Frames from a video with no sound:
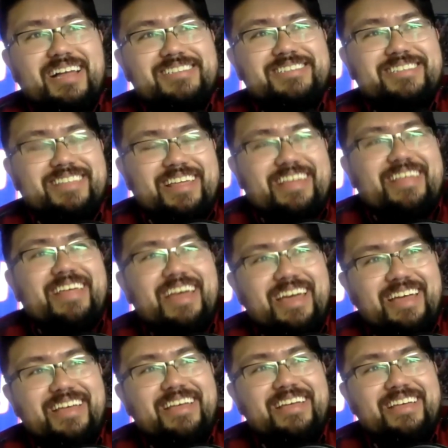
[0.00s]
that
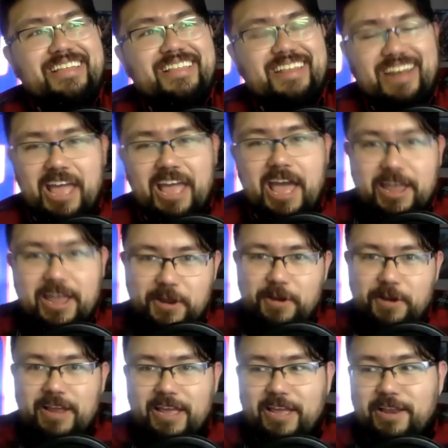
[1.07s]
that I had here at
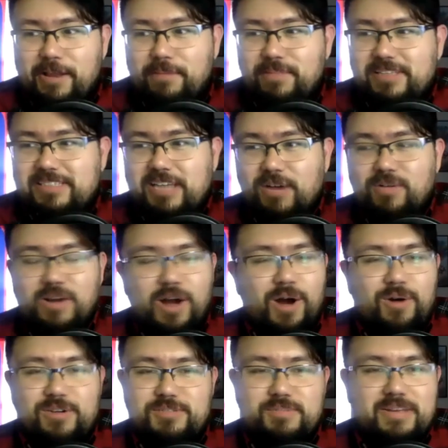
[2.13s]
A&M, this guy would
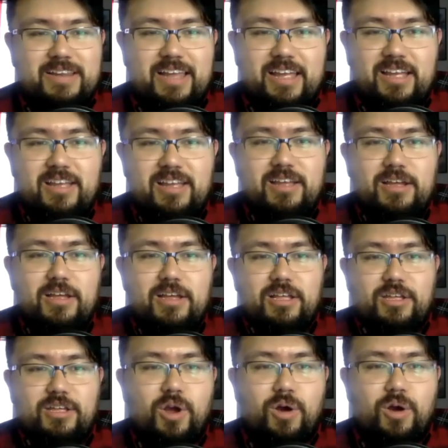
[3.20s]
always be like,
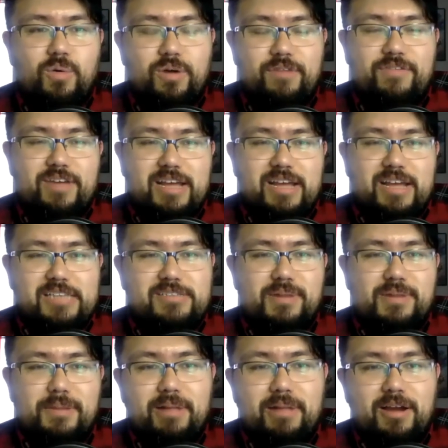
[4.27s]
"Yo, if you got something
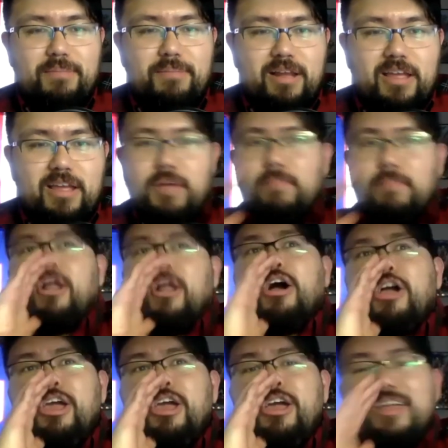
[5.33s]
to plug, plug it,
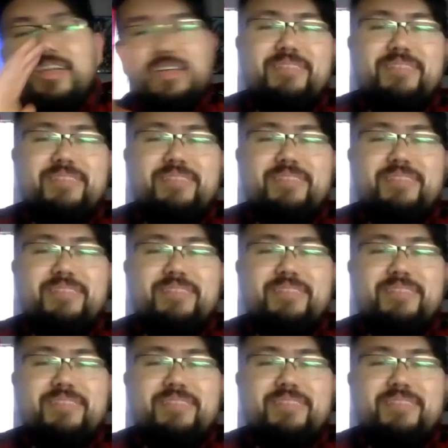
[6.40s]
plug it." You'd be